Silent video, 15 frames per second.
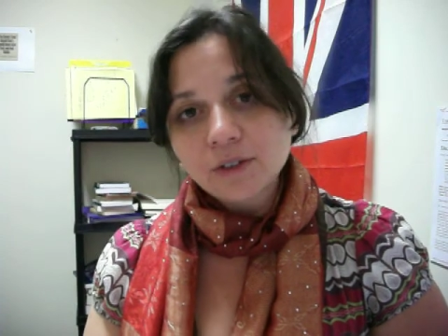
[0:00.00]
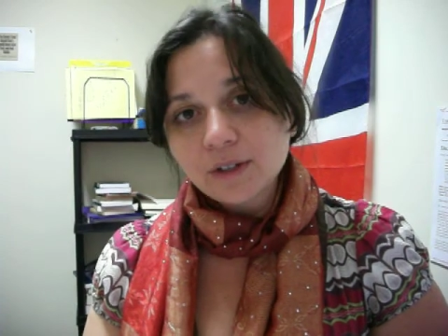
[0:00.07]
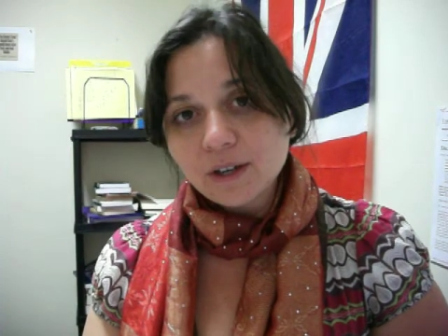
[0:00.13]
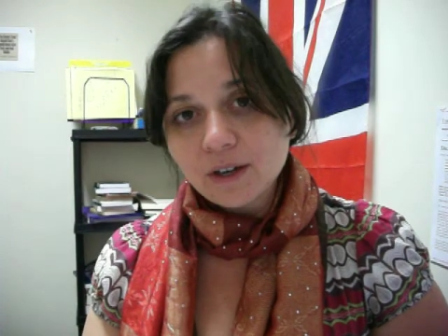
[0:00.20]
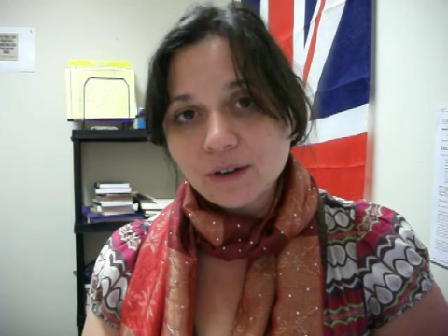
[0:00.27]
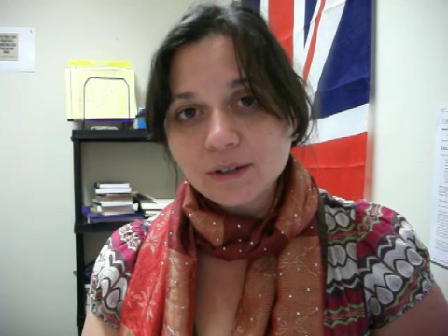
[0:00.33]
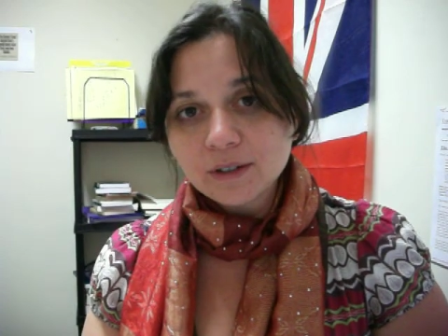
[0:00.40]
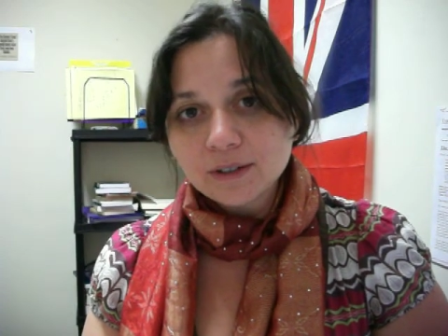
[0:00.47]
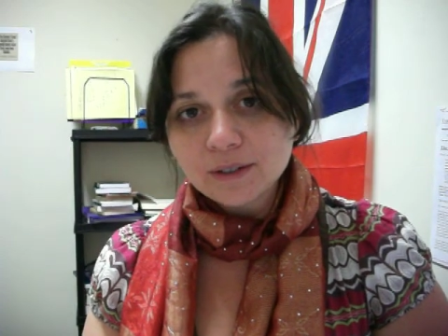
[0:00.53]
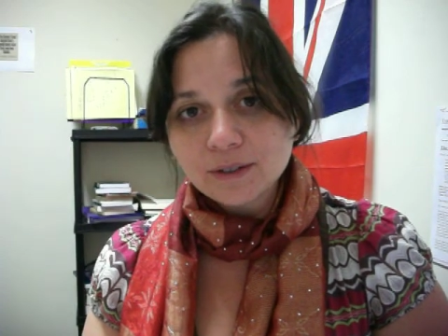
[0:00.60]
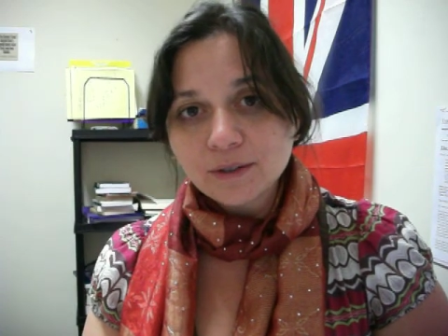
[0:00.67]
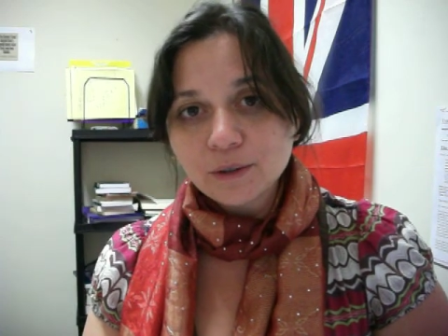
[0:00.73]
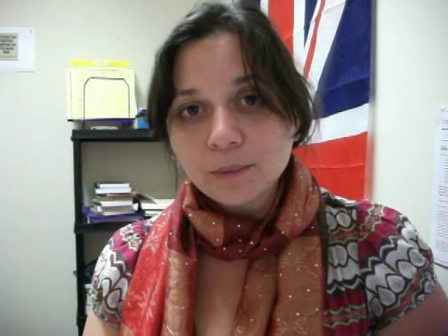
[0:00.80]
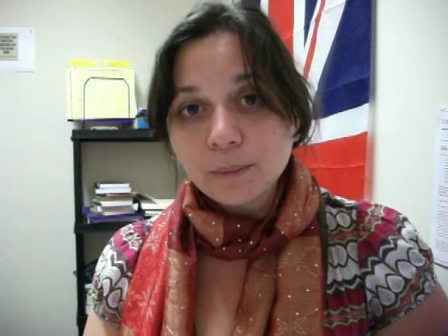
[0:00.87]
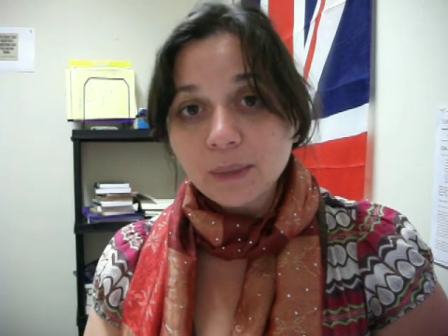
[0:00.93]
are now
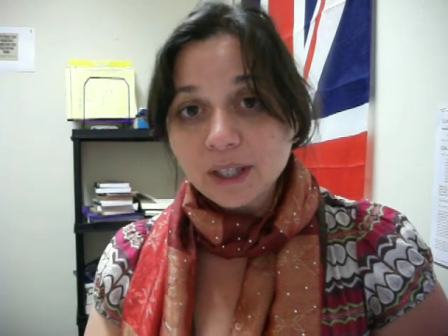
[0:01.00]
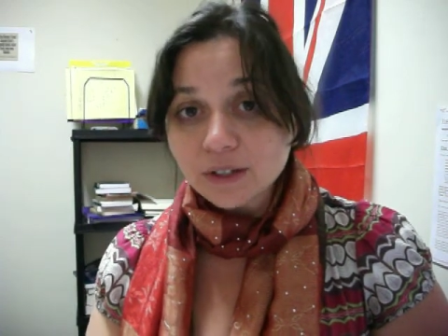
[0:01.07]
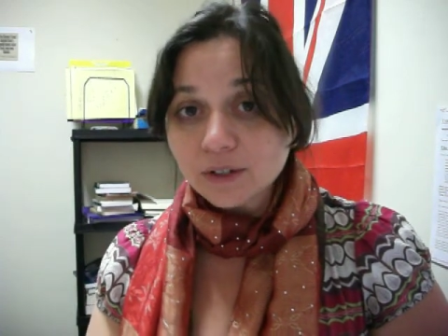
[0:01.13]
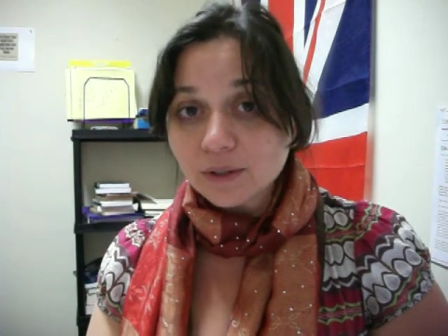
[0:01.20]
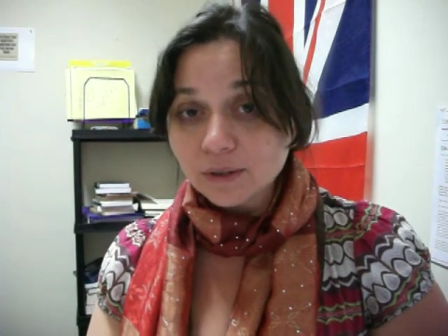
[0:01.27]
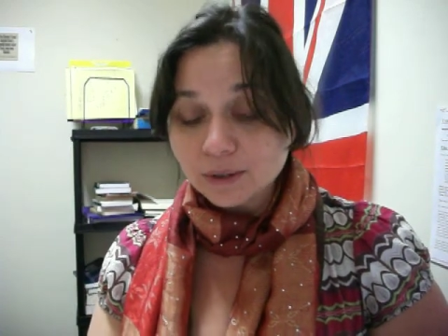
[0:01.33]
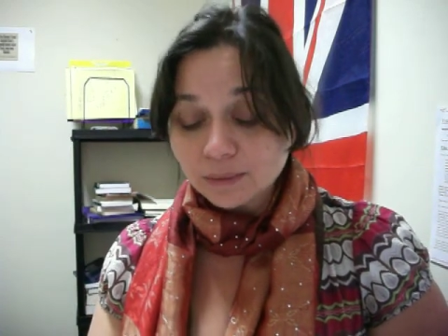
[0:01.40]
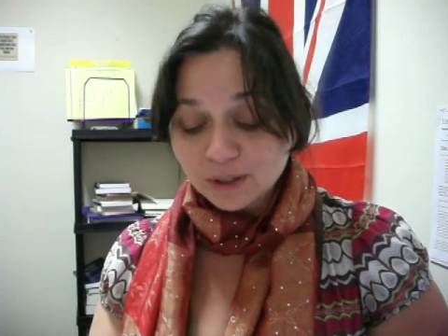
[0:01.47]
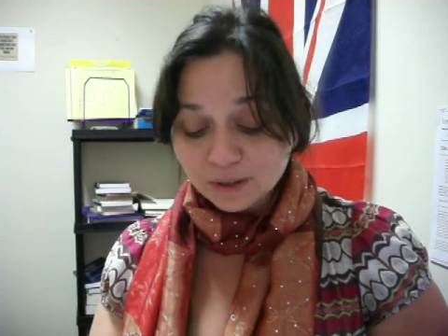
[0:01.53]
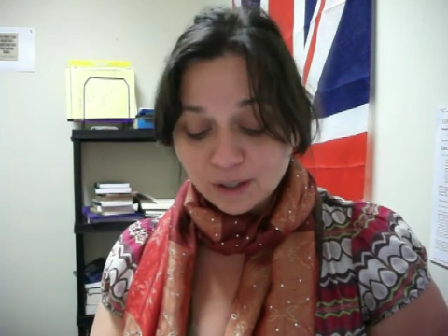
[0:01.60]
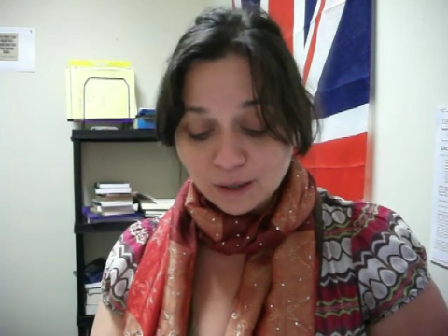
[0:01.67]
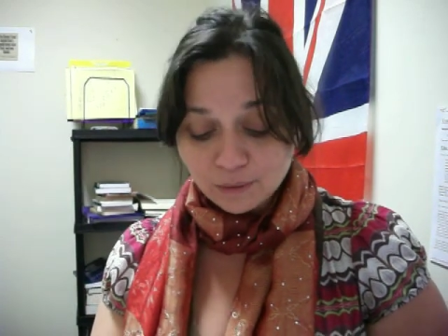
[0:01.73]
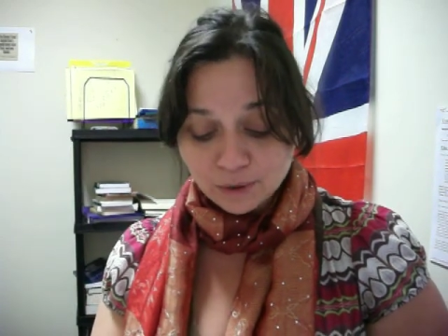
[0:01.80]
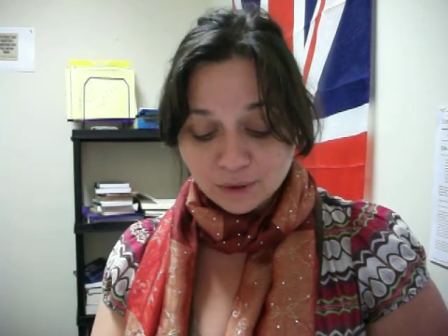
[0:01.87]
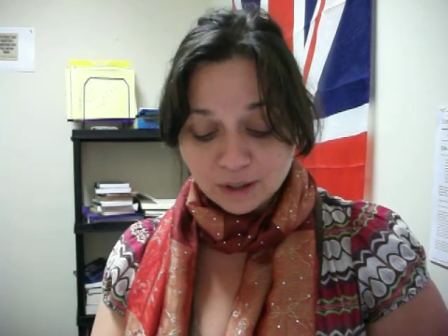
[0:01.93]
considered mainstream. So
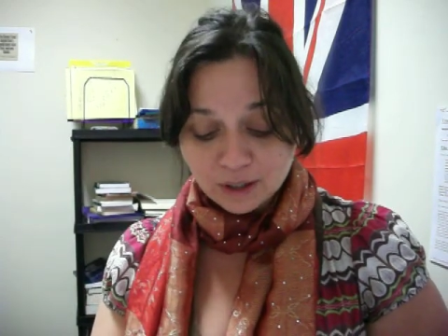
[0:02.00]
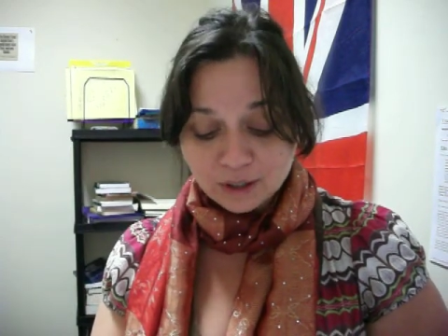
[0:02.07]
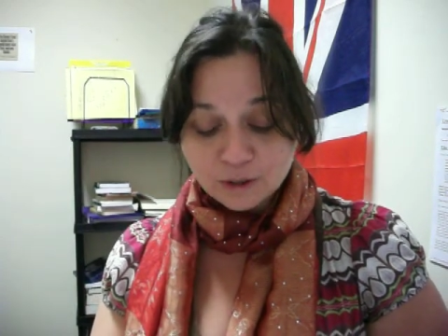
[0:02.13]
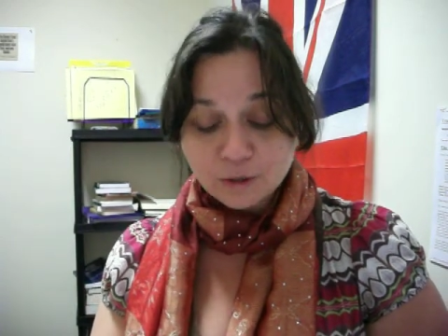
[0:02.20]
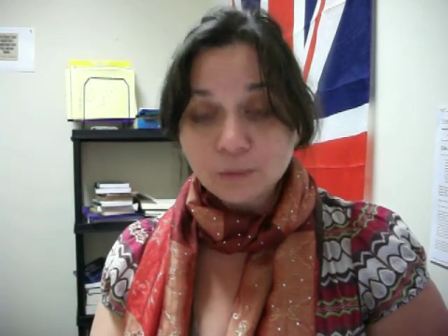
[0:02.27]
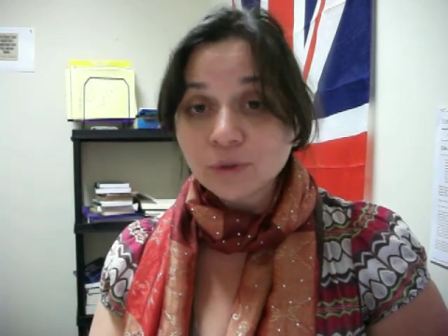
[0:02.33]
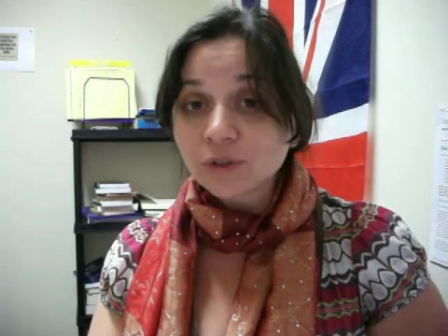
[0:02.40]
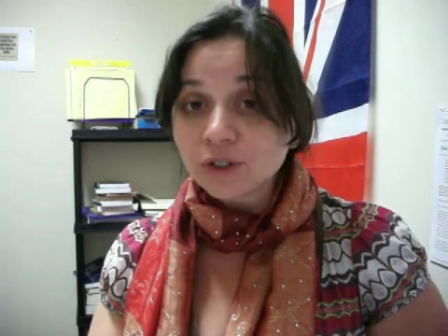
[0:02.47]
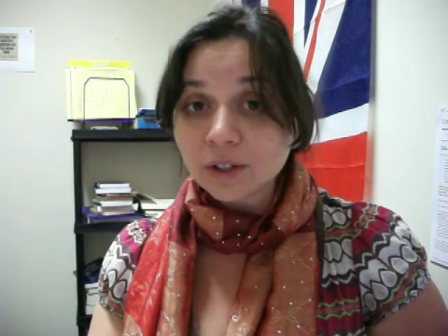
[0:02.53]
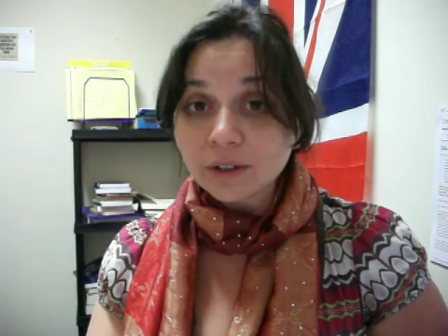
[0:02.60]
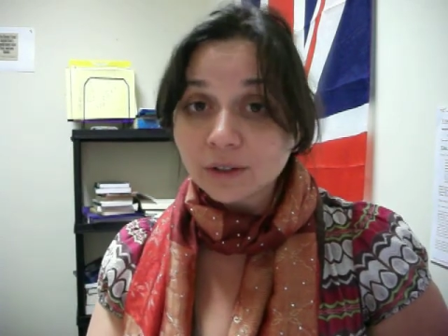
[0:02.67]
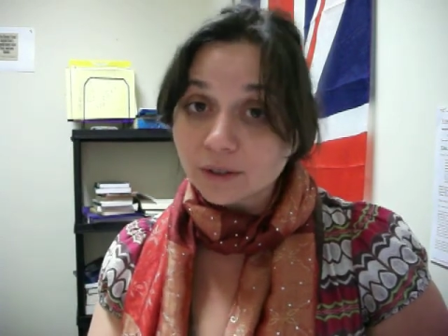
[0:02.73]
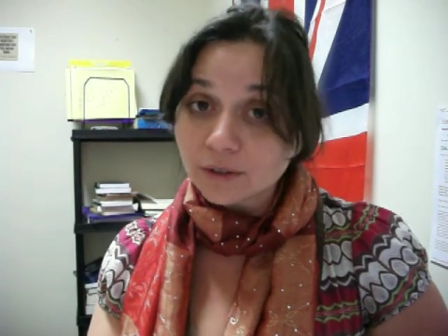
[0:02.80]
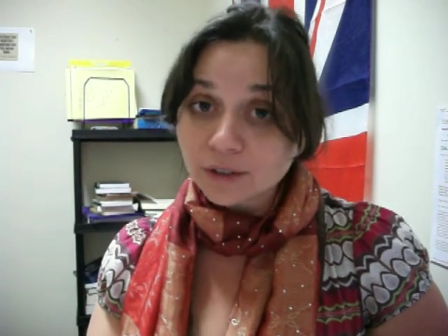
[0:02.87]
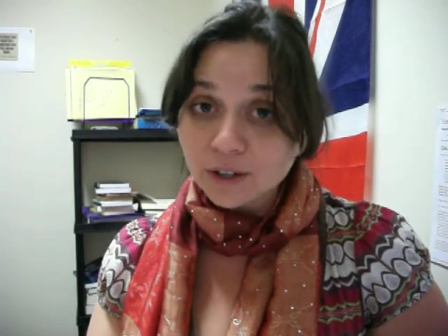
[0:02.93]
they were kind of the
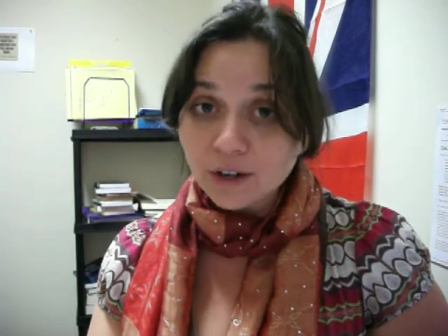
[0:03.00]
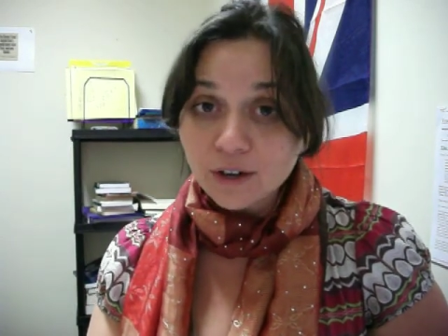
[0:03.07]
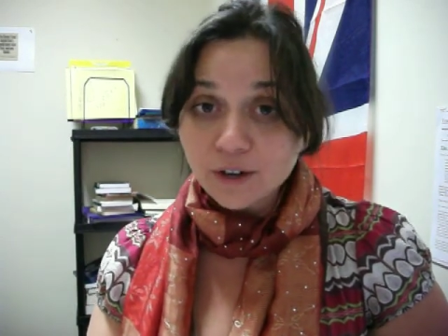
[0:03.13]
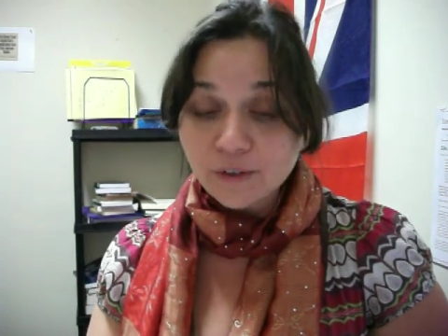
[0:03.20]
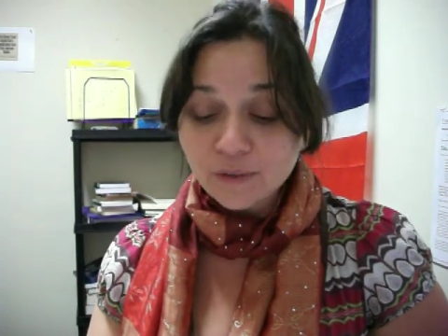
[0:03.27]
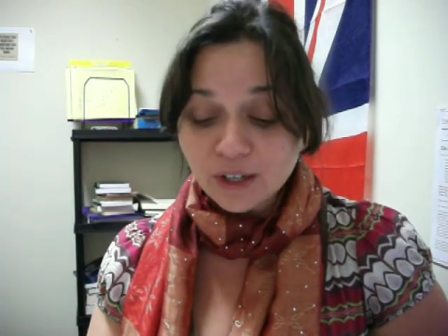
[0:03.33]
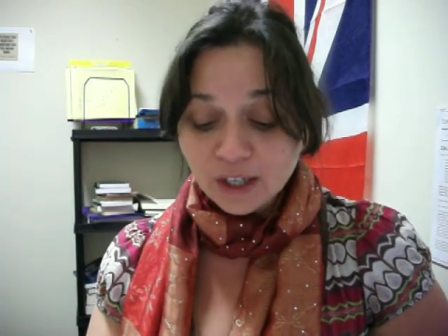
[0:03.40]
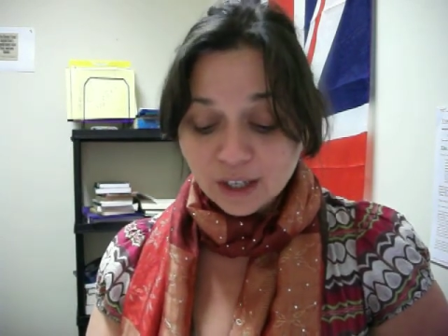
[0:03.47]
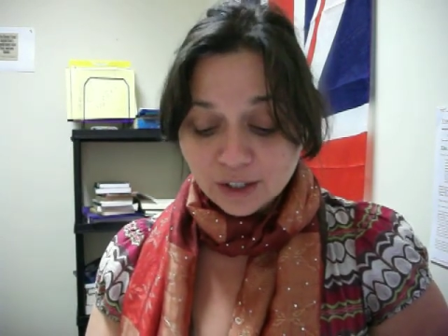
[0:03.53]
progenitors of